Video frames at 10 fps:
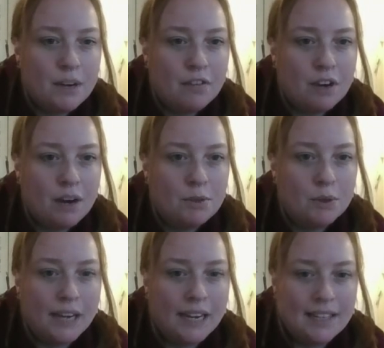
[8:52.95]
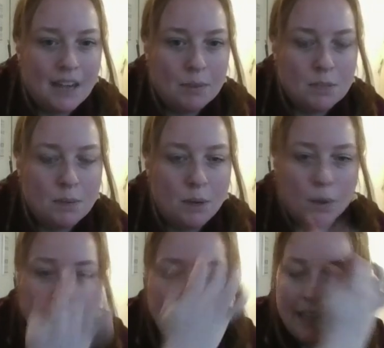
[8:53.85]
Whenever I'm doing any type of spell
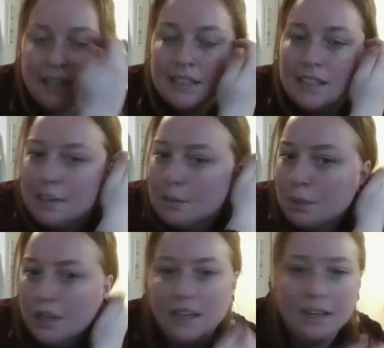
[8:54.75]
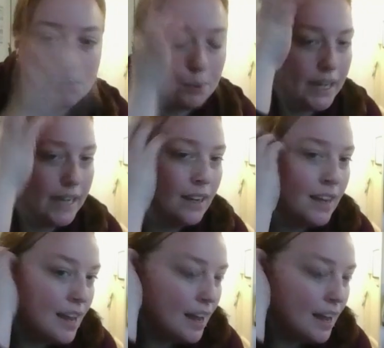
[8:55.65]
work, I tend to put it in a braid.